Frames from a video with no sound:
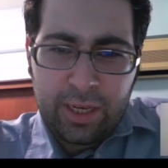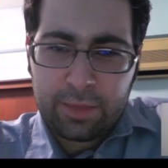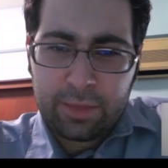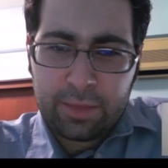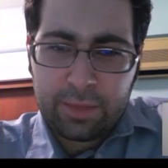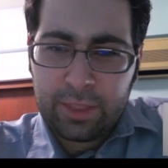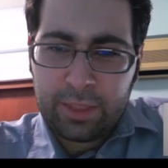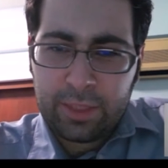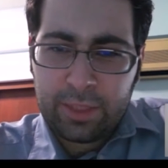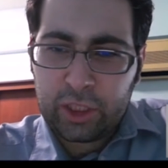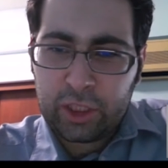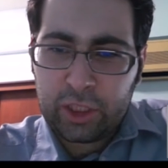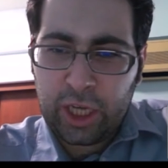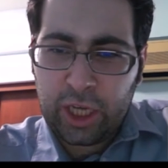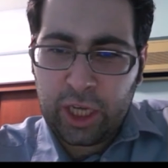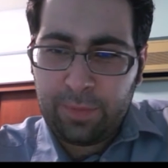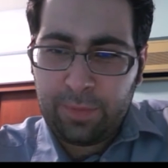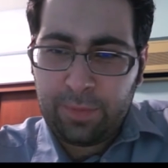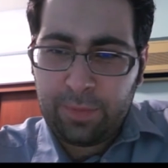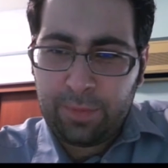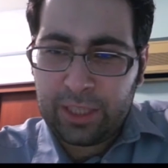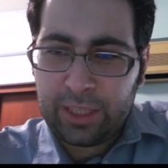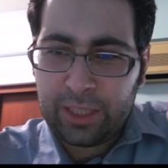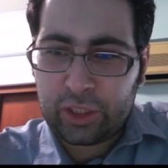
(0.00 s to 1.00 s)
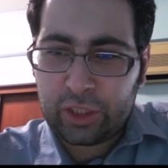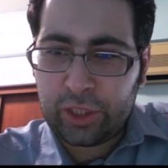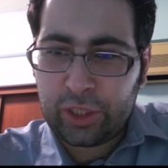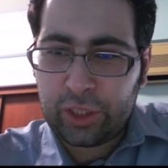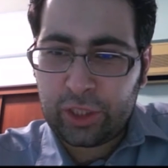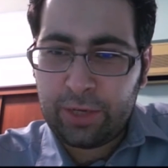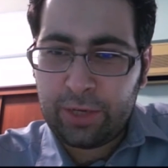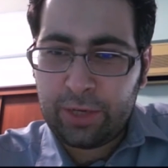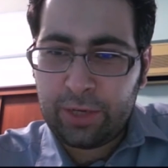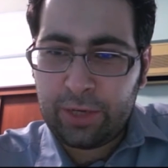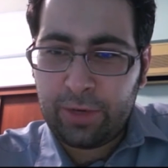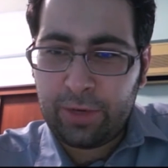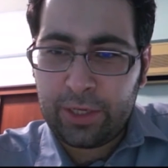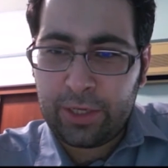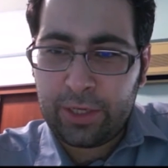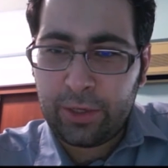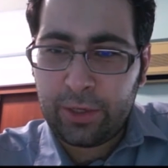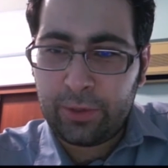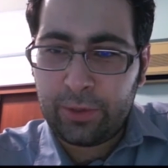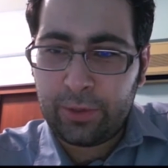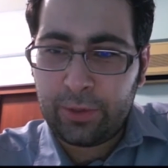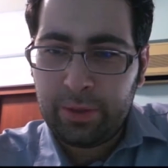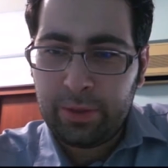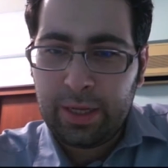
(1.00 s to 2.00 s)
let me share my screen with
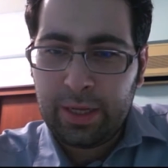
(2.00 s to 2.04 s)
you.